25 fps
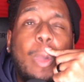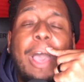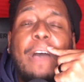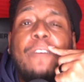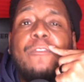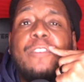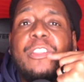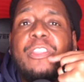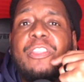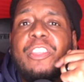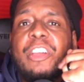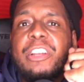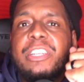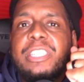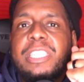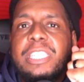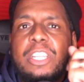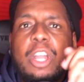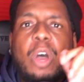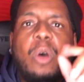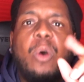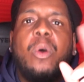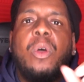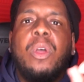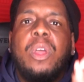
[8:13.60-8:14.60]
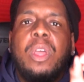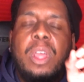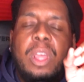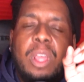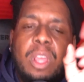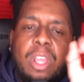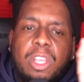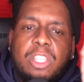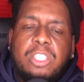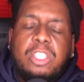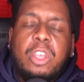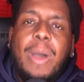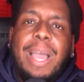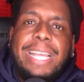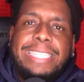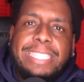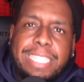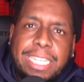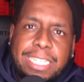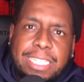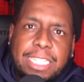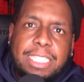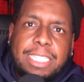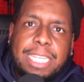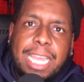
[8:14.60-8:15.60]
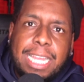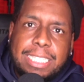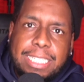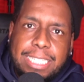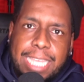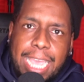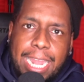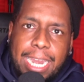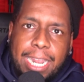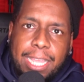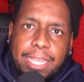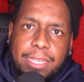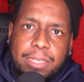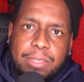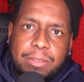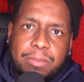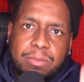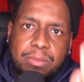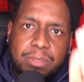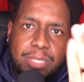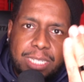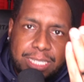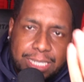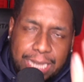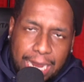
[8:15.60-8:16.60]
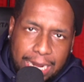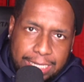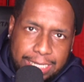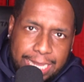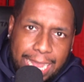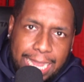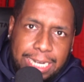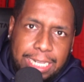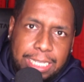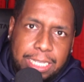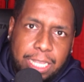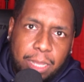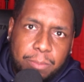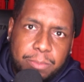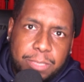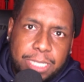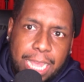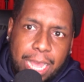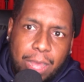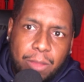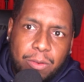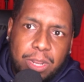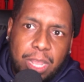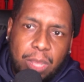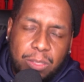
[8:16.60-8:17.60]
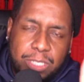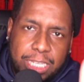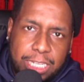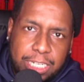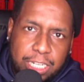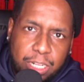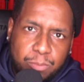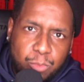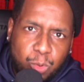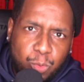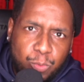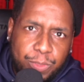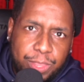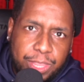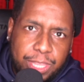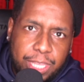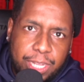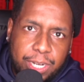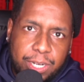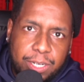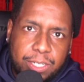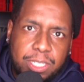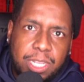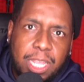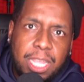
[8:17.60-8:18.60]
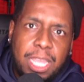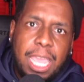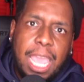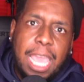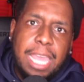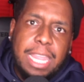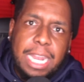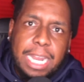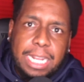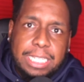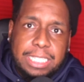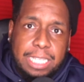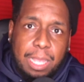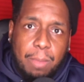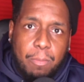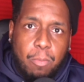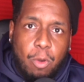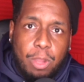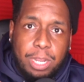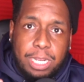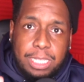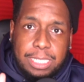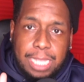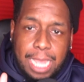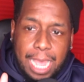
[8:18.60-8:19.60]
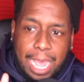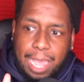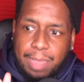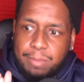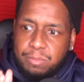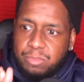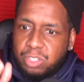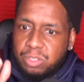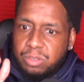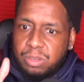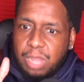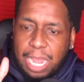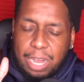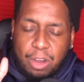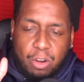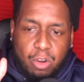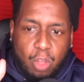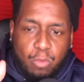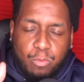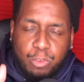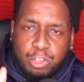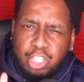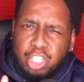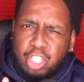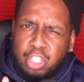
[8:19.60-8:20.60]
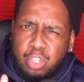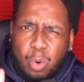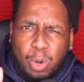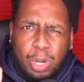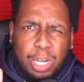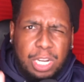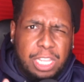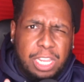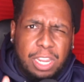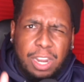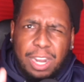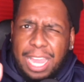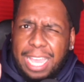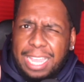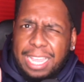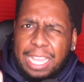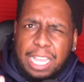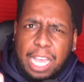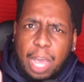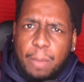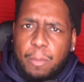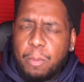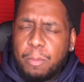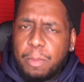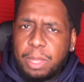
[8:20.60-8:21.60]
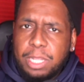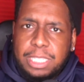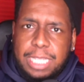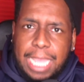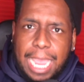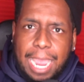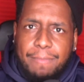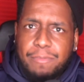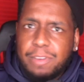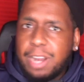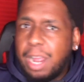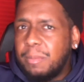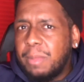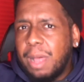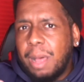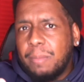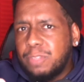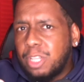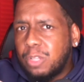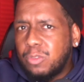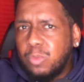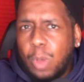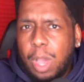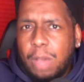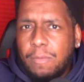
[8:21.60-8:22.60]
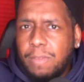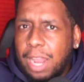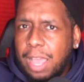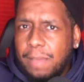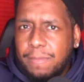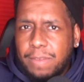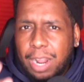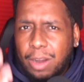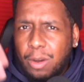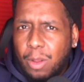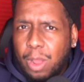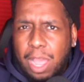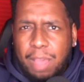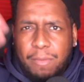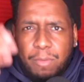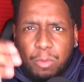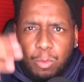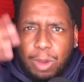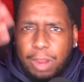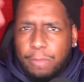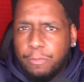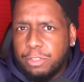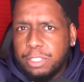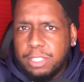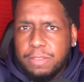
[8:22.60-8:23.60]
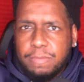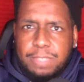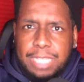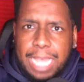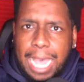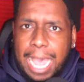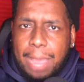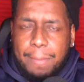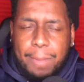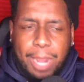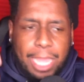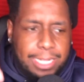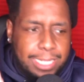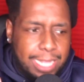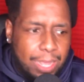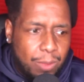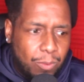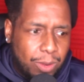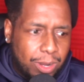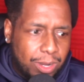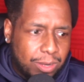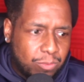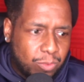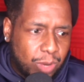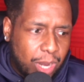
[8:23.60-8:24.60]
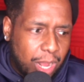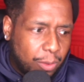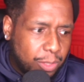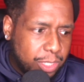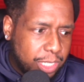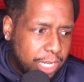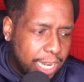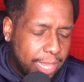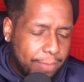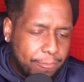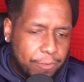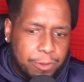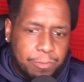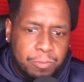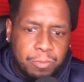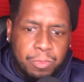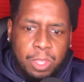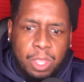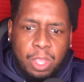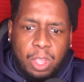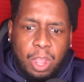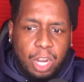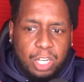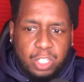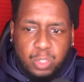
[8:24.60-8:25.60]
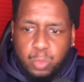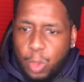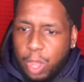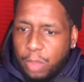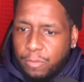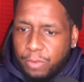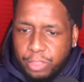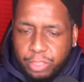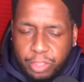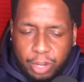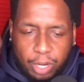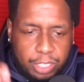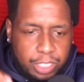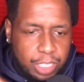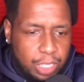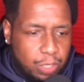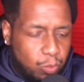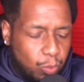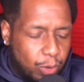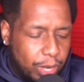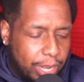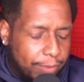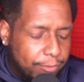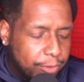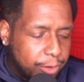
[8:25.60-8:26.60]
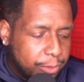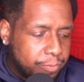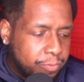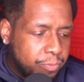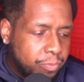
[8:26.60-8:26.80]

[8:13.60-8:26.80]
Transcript: or 13. No. So I seen the Titanic. The Titanic comes out. I've seen it in movie theaters. And then at some point in time, I don't know if it was shortly or like a couple months after, I'm 12, 11. I don't have a reference of time like that when I was 11 or 12 or 13, whatever.